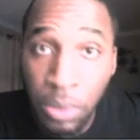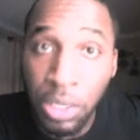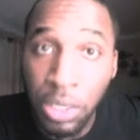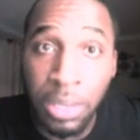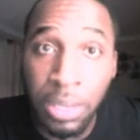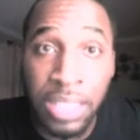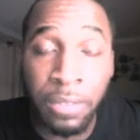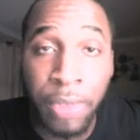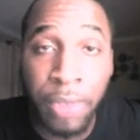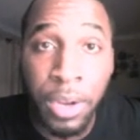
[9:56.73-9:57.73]
So that's a
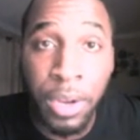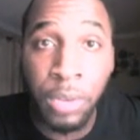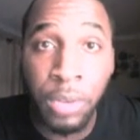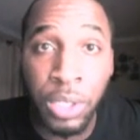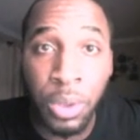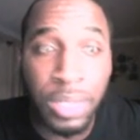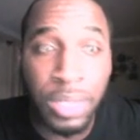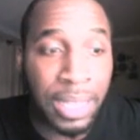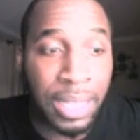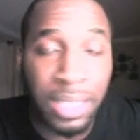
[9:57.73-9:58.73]
very good resource.
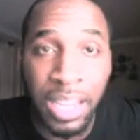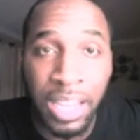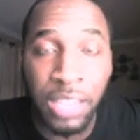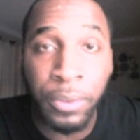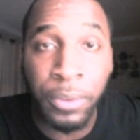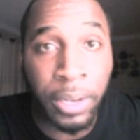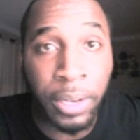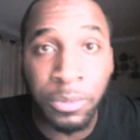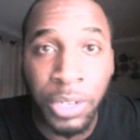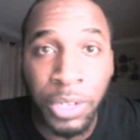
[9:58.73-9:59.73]
And like I said, it's free.
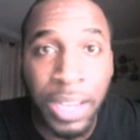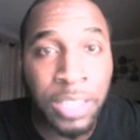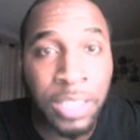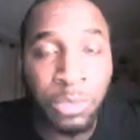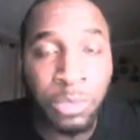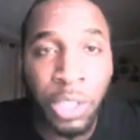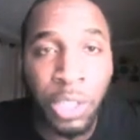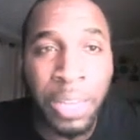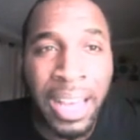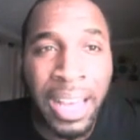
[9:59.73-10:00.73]
All right, guys. So
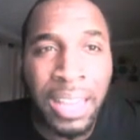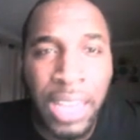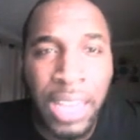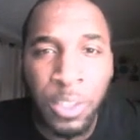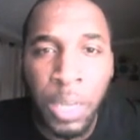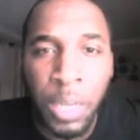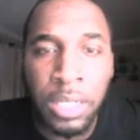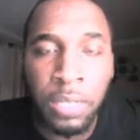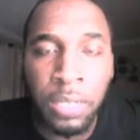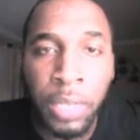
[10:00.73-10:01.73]
thanks for
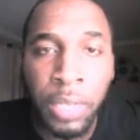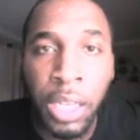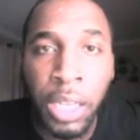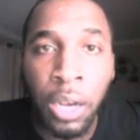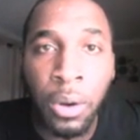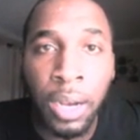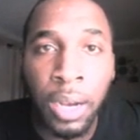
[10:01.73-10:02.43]
watching this video.